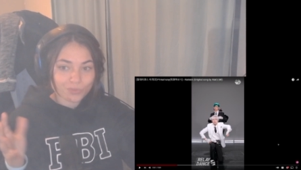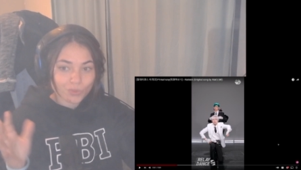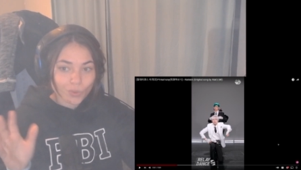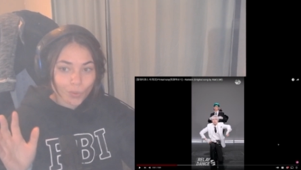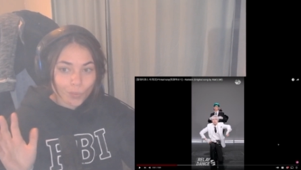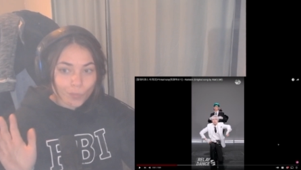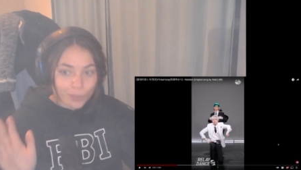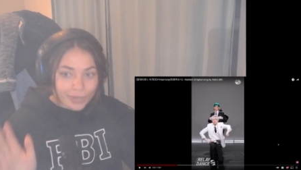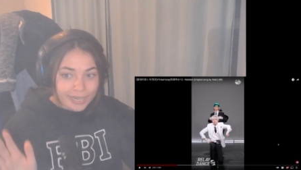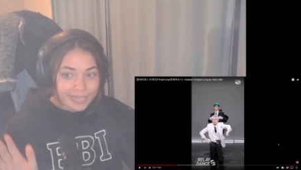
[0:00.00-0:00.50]

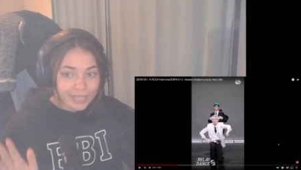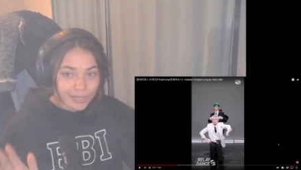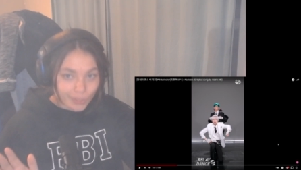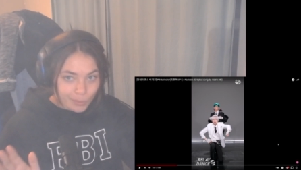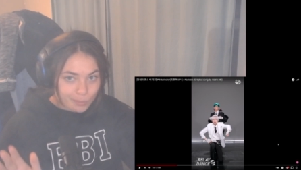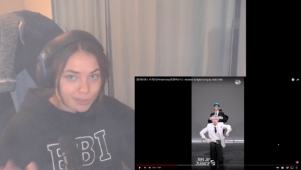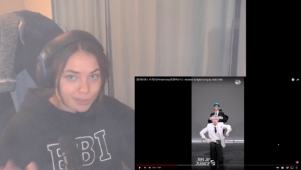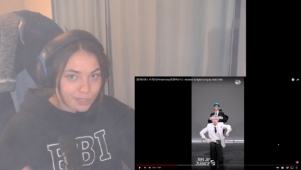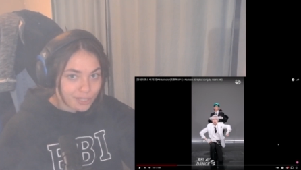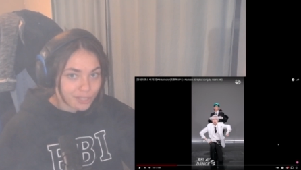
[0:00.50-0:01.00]
When it
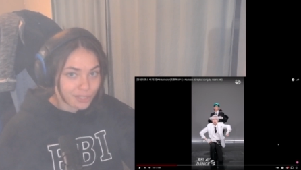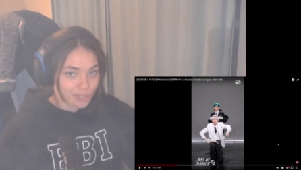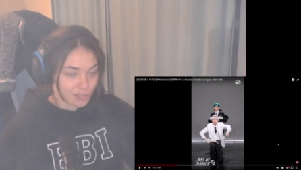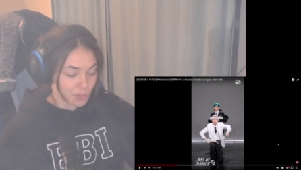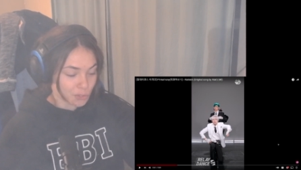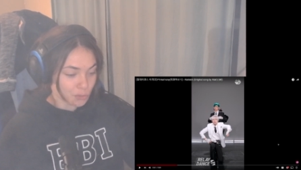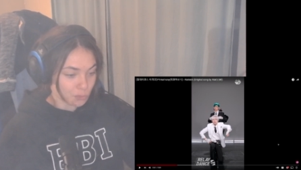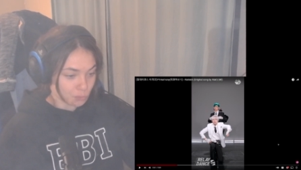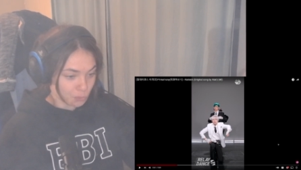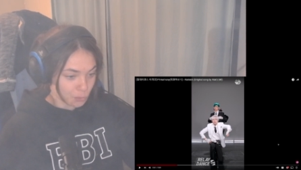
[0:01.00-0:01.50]
comes to this
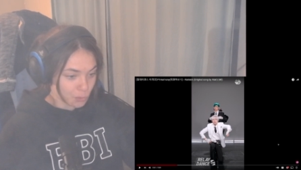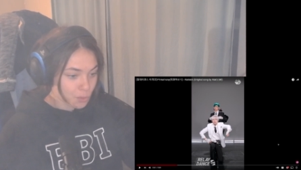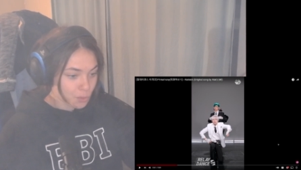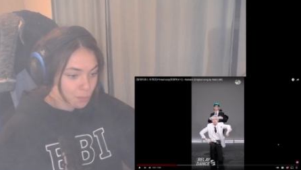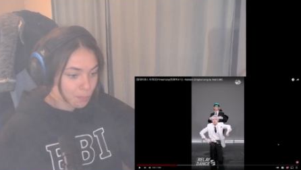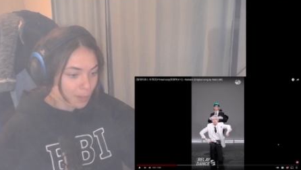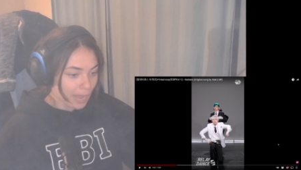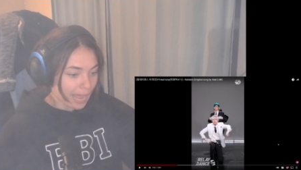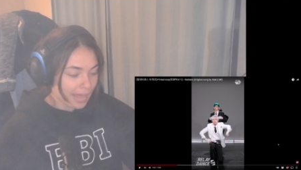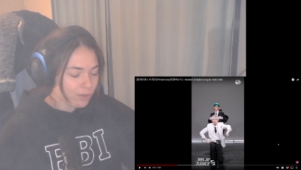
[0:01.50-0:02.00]

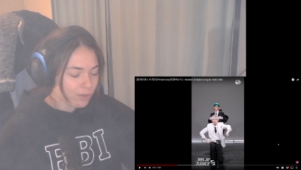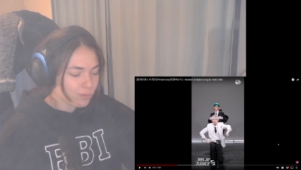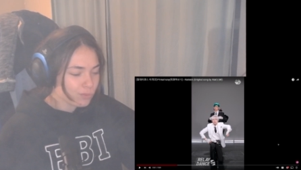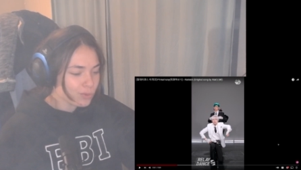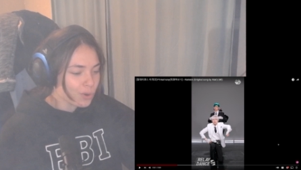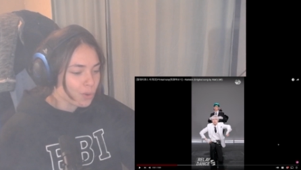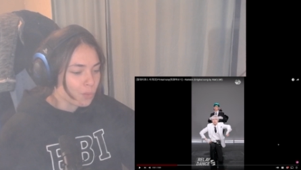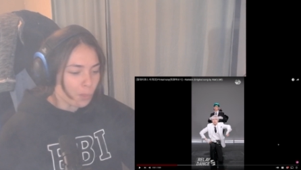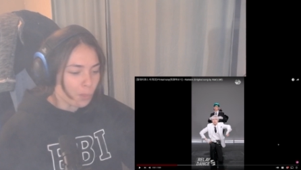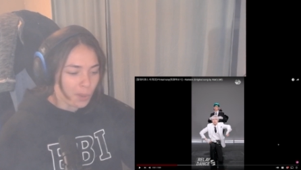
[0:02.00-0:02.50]
group, I don't
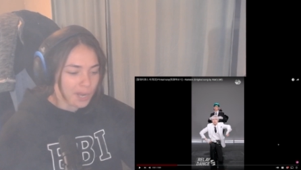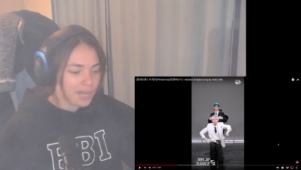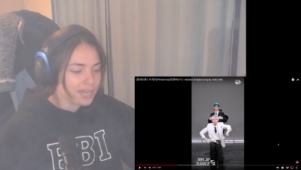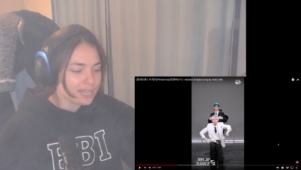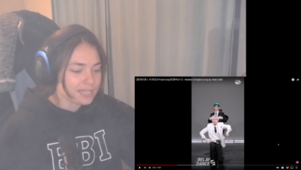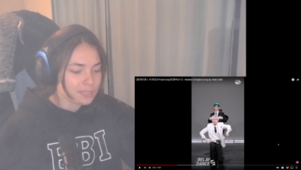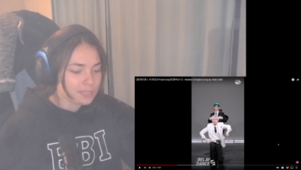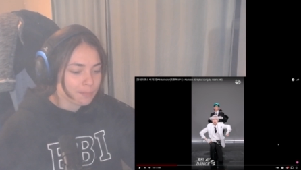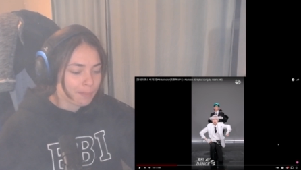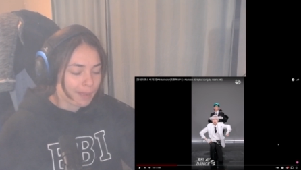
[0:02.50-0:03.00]
know what it
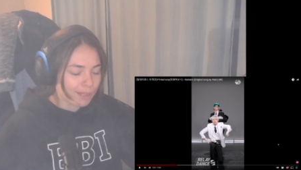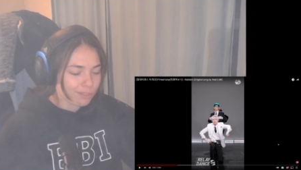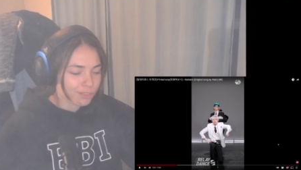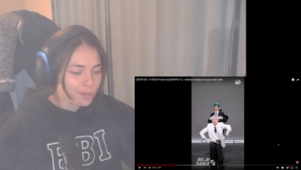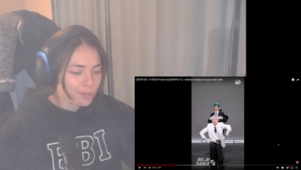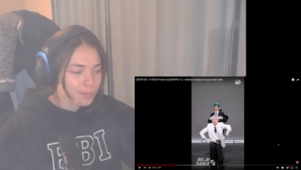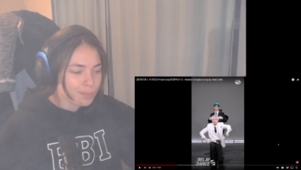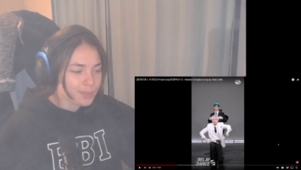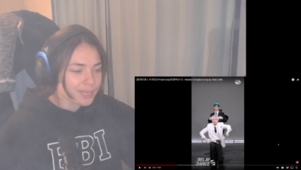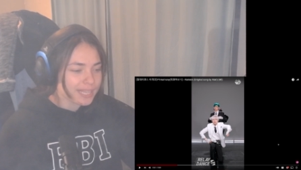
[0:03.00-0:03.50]
is about
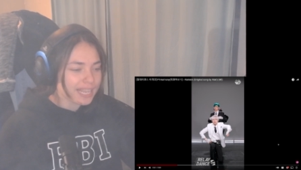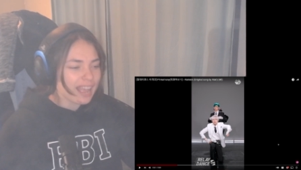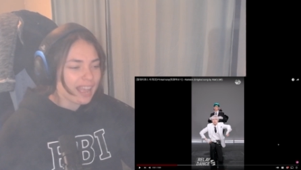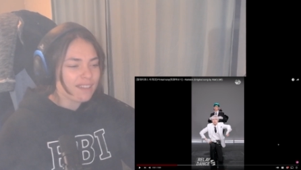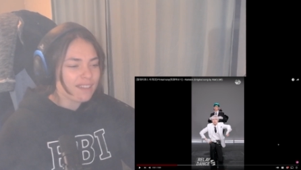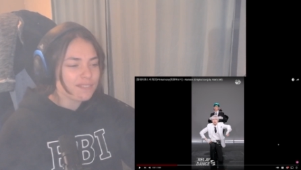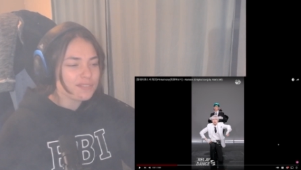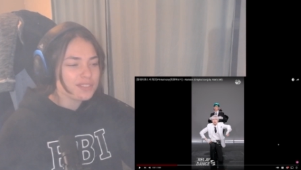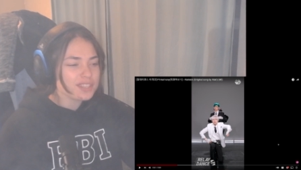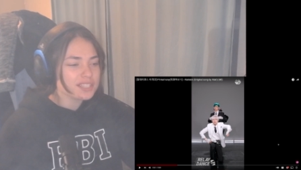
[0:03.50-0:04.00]
them, but they
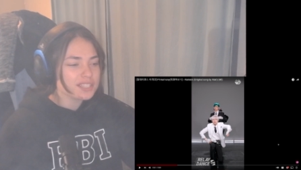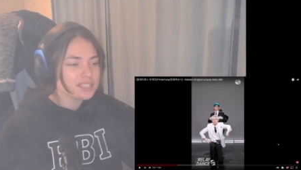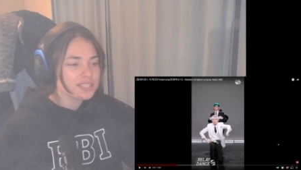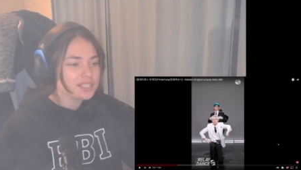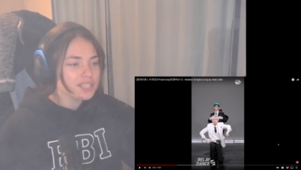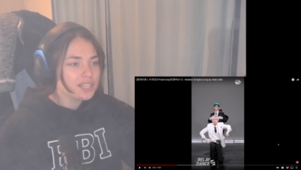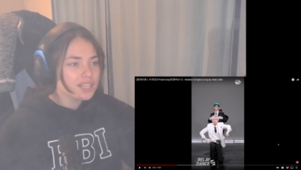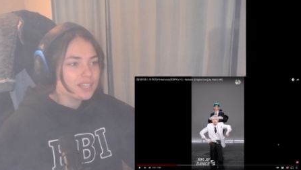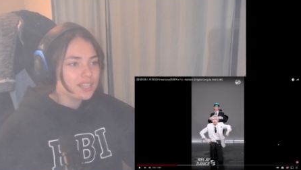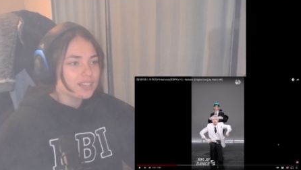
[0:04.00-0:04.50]
have this.
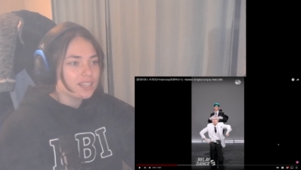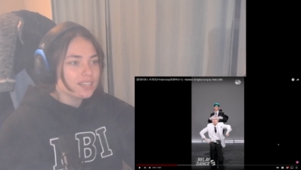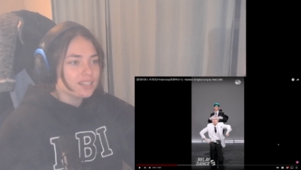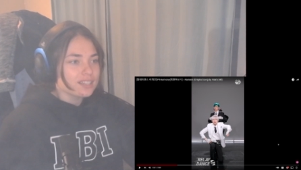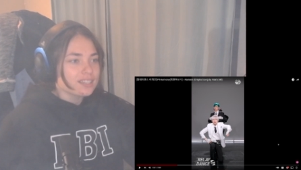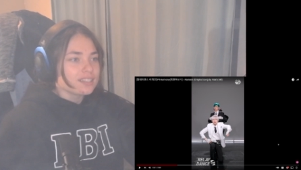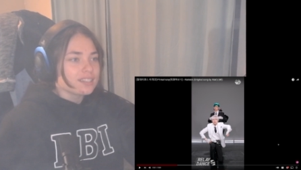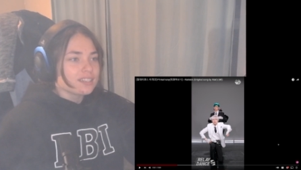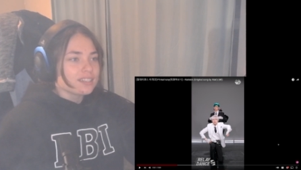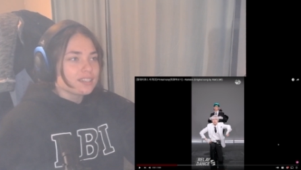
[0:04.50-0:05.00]

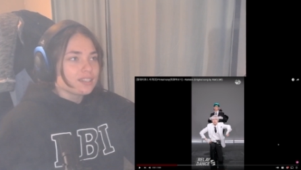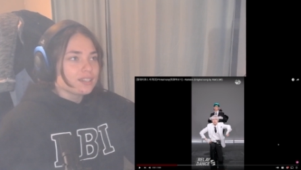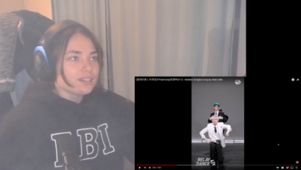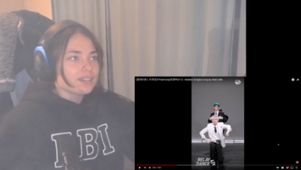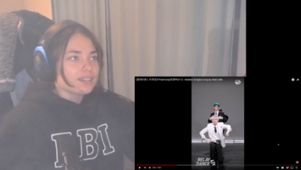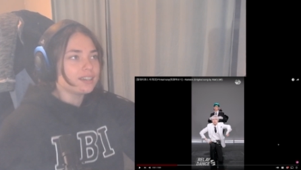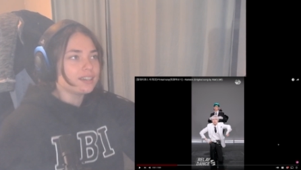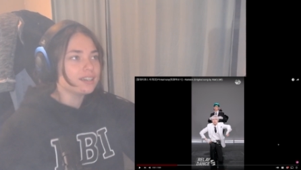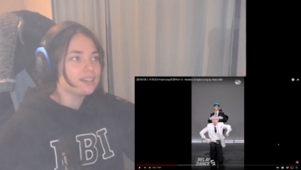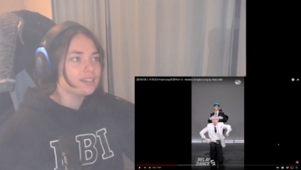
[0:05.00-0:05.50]

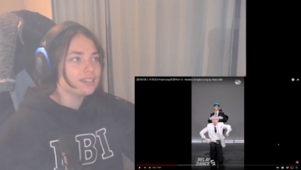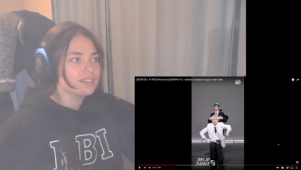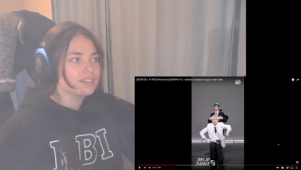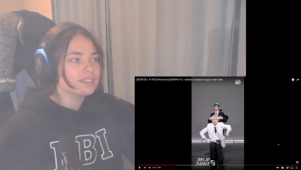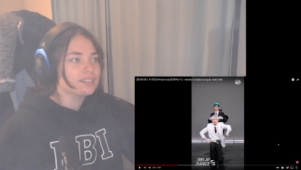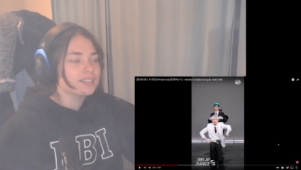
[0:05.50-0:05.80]
Oh,